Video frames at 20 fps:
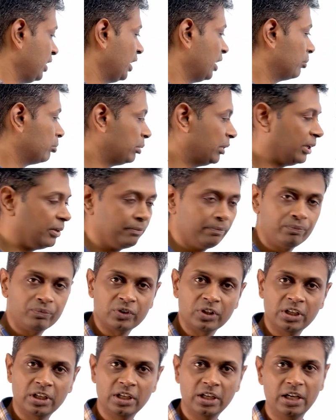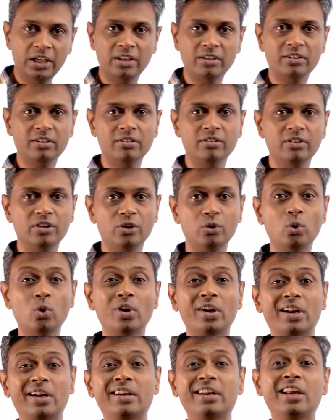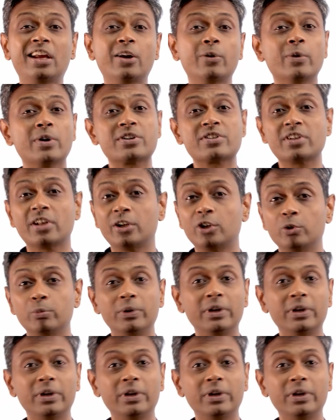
than a plea. It doesn't, you don't request her to